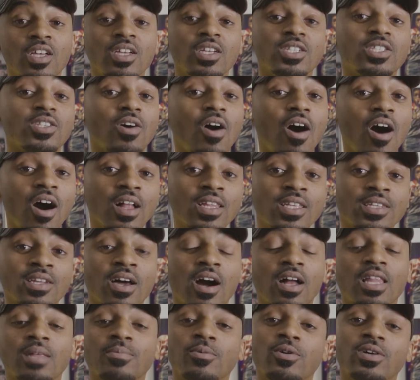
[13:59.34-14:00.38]
So all in
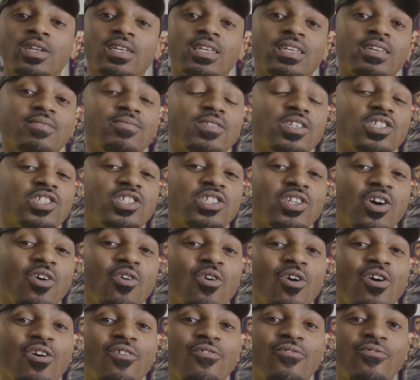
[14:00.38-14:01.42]
all, I'm going to give this show
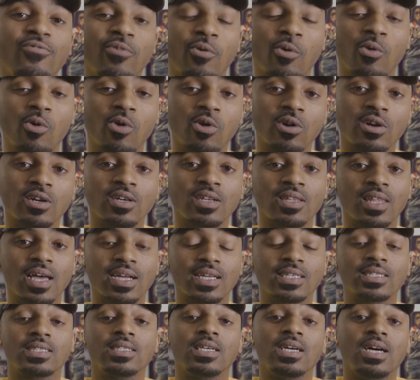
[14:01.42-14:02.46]
a 4. Like
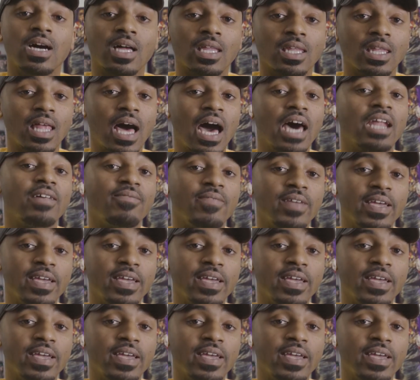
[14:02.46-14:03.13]
I said, a lot of